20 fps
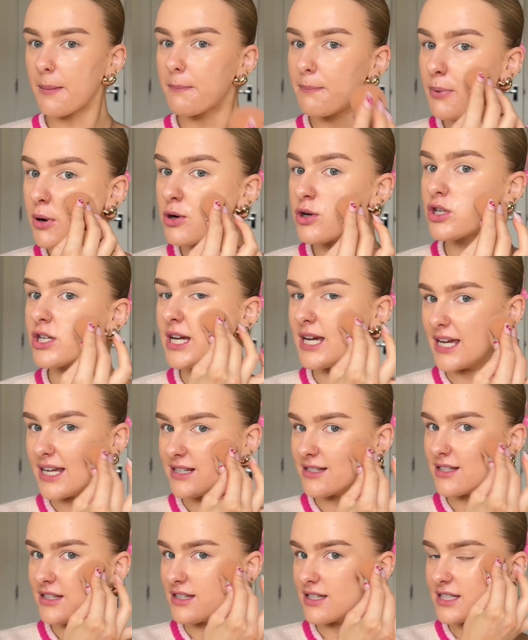push it
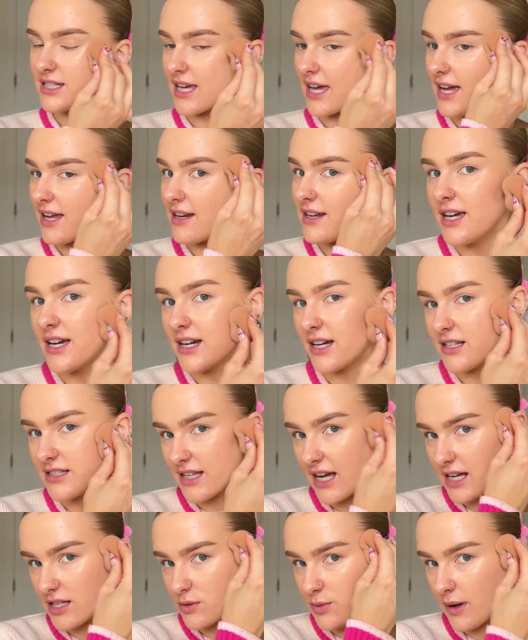into the skin because
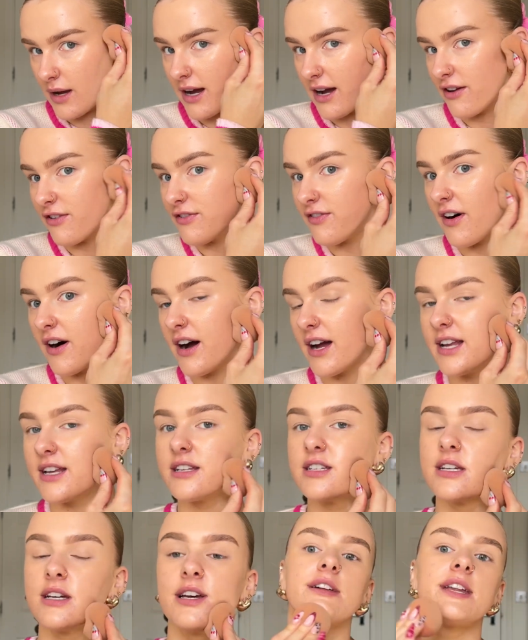that's where I find
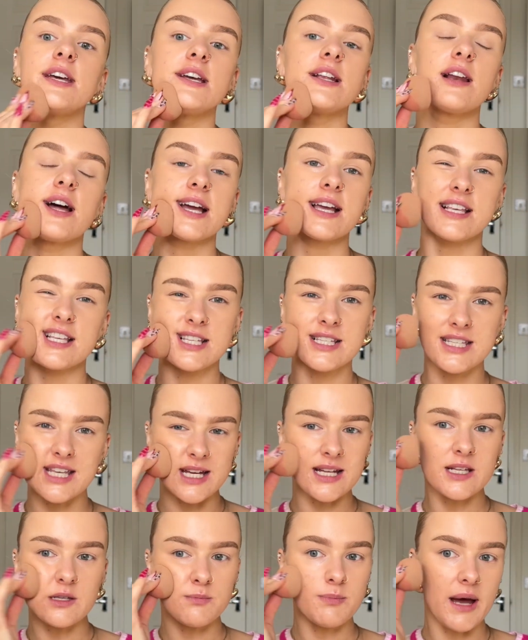that it like
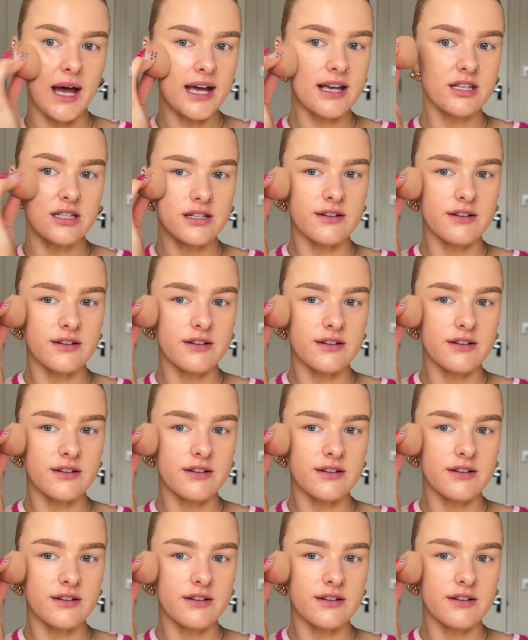sits best.